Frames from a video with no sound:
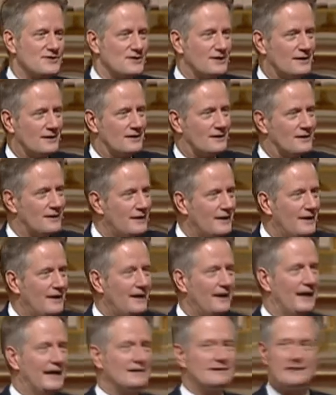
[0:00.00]
in,
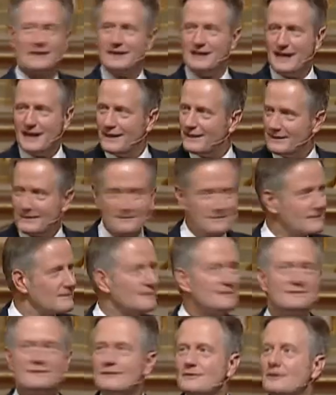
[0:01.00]
and the guy
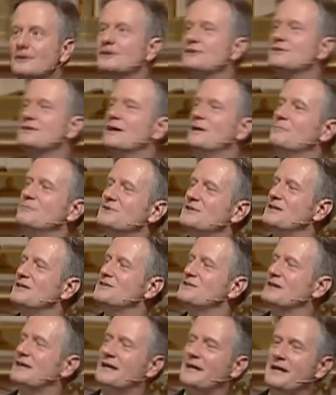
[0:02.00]
looks up, sees
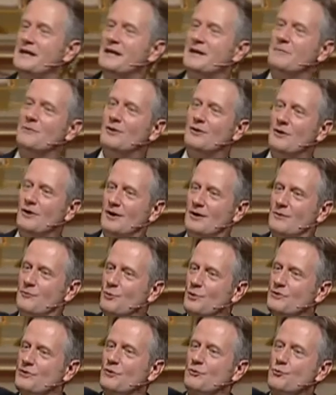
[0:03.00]
the camera on him
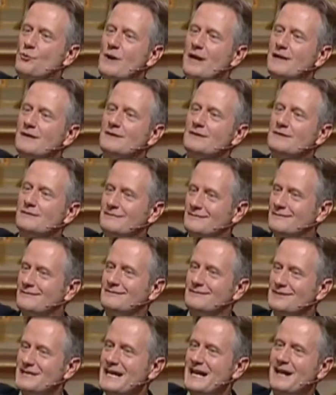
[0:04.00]
with the
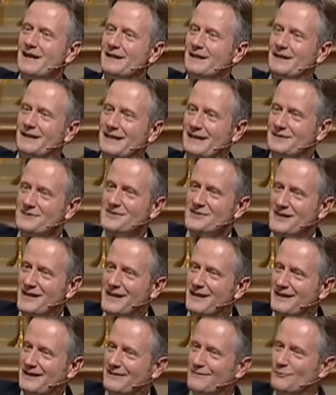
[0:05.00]
red tally light
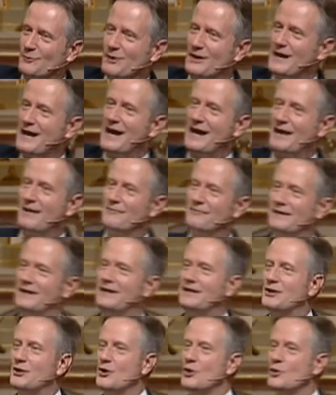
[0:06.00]
saying, we're live, and
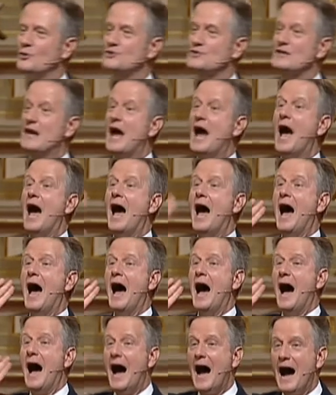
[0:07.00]
he goes,
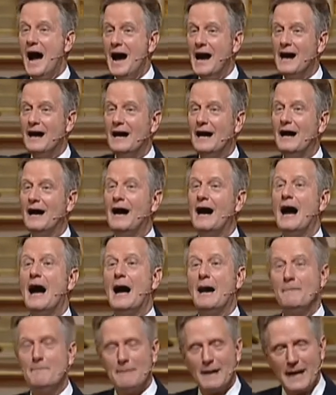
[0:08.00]
"Hi,
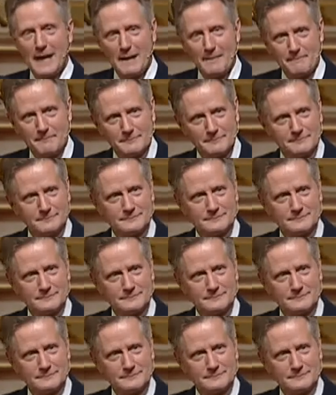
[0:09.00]
Mom."